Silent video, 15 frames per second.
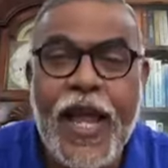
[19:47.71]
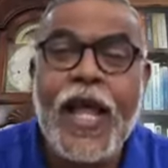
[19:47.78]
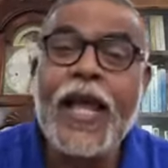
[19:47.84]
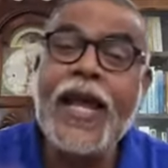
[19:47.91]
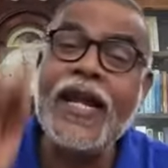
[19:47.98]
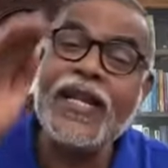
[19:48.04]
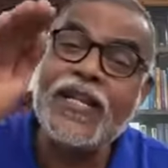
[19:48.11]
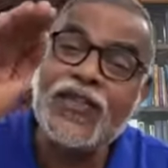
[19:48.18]

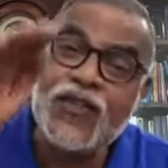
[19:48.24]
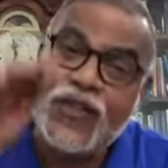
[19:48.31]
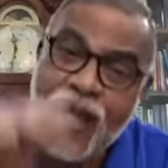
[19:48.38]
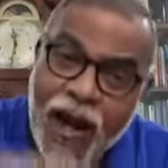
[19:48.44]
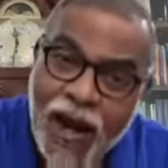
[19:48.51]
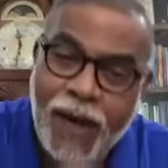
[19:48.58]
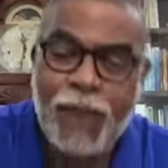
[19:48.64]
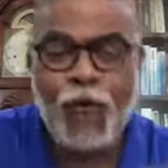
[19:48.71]
It is
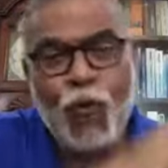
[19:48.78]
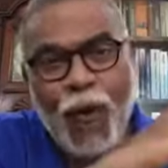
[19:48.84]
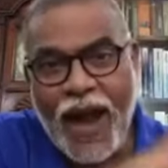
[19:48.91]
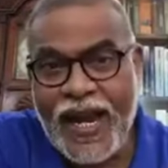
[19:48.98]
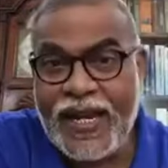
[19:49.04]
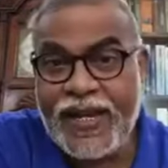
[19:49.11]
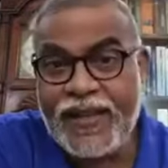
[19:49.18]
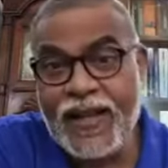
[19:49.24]
still,
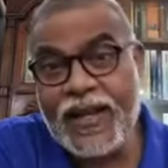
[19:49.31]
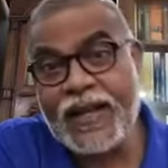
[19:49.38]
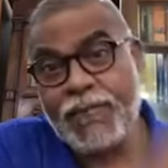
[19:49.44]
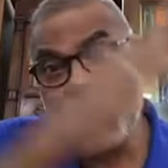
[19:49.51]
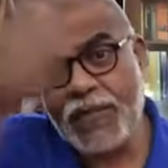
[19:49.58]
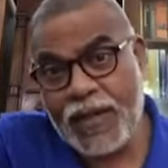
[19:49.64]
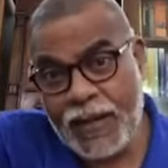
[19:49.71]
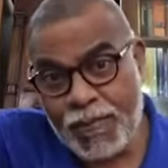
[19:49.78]
while it is a
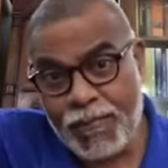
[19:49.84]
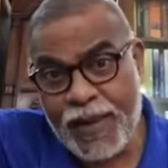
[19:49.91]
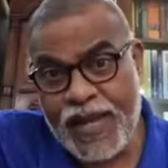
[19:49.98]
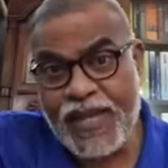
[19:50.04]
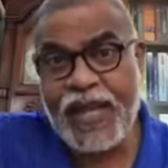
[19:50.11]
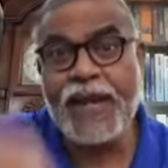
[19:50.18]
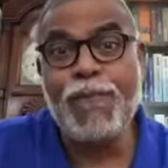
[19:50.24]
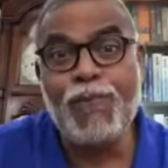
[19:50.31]

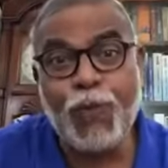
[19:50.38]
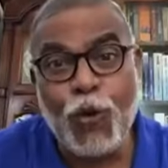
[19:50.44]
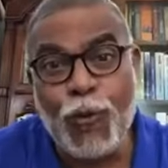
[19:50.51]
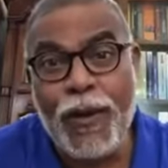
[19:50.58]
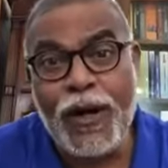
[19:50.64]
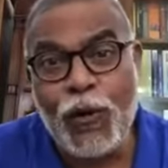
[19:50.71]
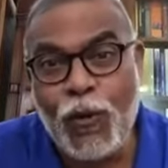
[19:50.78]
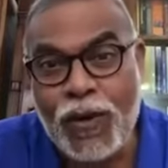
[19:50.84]
major
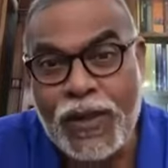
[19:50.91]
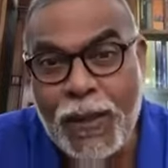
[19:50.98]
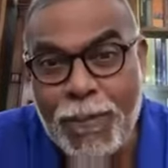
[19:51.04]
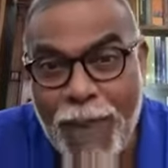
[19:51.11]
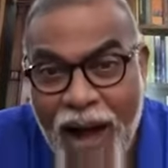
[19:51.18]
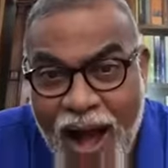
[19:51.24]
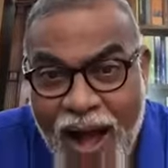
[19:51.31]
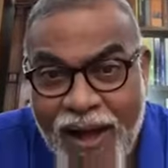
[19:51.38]
improvement over the
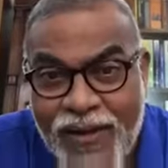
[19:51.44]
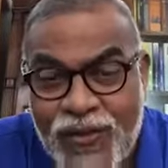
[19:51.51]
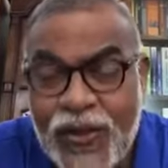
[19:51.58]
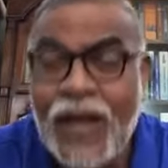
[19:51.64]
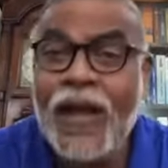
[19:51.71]
past,